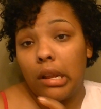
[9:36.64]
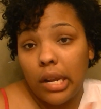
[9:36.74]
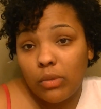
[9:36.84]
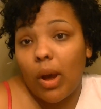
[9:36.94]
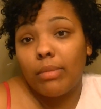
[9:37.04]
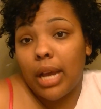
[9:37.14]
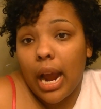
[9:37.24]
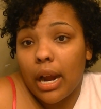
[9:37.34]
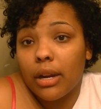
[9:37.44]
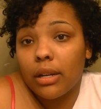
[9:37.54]
that's why I'm
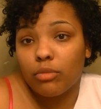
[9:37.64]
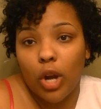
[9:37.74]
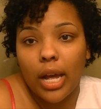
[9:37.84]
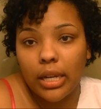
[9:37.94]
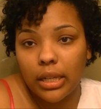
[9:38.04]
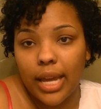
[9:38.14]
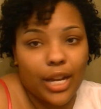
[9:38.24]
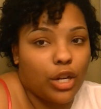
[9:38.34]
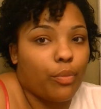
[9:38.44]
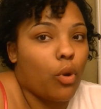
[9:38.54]
tired. I'm trying to
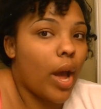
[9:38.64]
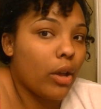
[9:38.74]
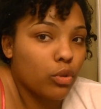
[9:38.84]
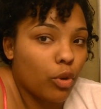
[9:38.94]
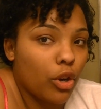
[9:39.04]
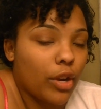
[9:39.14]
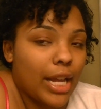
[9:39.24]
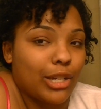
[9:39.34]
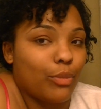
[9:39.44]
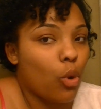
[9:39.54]
catch up on housework,
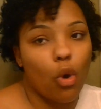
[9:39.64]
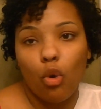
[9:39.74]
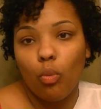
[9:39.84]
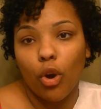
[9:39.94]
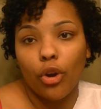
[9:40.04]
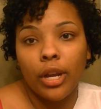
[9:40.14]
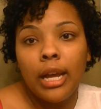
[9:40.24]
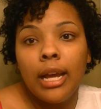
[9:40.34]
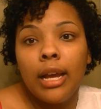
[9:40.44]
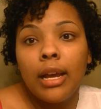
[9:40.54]
catch up on homework,
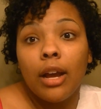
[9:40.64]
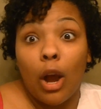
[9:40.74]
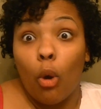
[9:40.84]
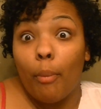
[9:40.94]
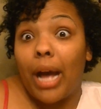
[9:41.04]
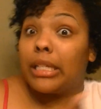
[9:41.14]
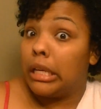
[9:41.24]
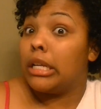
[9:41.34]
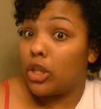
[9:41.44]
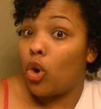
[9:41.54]
my
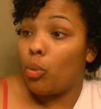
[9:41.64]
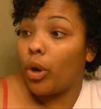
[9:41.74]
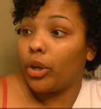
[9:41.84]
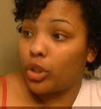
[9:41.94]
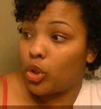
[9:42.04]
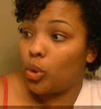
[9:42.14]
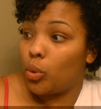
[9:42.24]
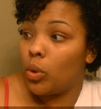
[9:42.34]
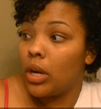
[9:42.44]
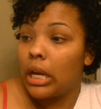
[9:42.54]
son's homework,
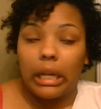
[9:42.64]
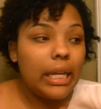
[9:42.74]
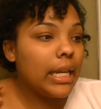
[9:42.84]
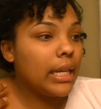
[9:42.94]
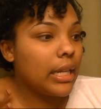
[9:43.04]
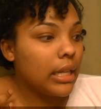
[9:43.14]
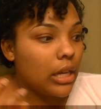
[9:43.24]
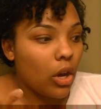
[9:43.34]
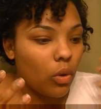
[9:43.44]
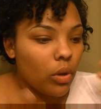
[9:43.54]
to clean, you
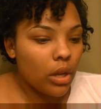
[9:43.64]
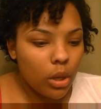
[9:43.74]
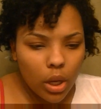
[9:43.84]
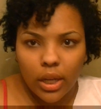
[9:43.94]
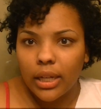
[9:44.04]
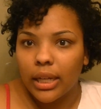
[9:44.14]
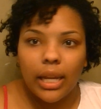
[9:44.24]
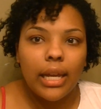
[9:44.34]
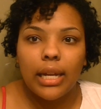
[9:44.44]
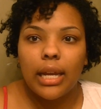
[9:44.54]
know, cooking,
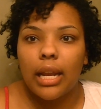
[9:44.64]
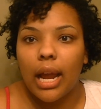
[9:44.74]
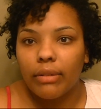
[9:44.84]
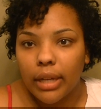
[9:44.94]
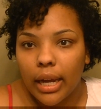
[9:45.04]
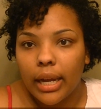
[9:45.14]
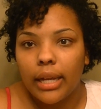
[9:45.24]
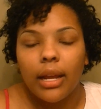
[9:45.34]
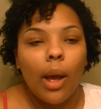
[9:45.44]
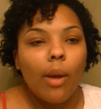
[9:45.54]
cleaning every
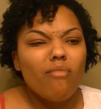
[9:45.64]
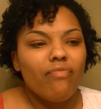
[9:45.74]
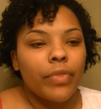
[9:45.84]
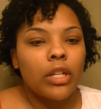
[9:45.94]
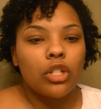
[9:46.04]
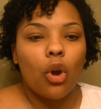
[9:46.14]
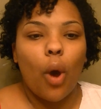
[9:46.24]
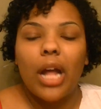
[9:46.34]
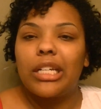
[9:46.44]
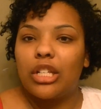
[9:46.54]
night. So
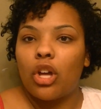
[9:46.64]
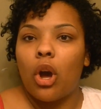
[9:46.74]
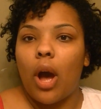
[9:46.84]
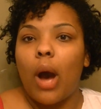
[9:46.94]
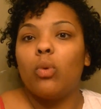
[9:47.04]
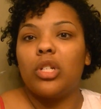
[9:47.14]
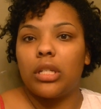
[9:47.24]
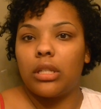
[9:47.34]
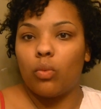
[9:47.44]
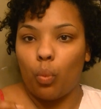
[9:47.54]
I just thought I was
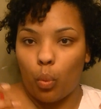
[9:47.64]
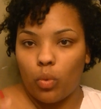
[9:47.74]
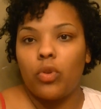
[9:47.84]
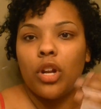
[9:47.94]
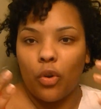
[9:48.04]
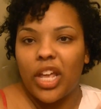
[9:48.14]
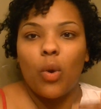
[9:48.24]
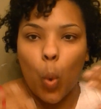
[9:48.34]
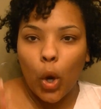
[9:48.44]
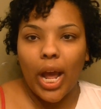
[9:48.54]
just, you know,
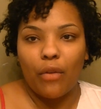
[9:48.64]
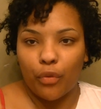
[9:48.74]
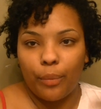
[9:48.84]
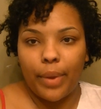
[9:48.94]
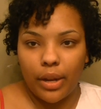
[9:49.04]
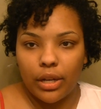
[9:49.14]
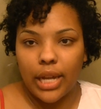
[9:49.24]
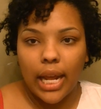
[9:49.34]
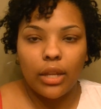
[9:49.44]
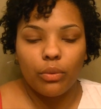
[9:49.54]
getting worn out from
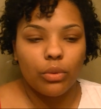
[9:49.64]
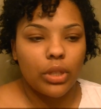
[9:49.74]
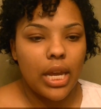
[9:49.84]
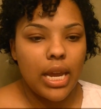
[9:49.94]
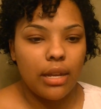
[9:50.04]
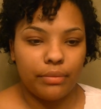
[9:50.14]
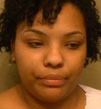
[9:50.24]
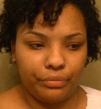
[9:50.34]
daily routine.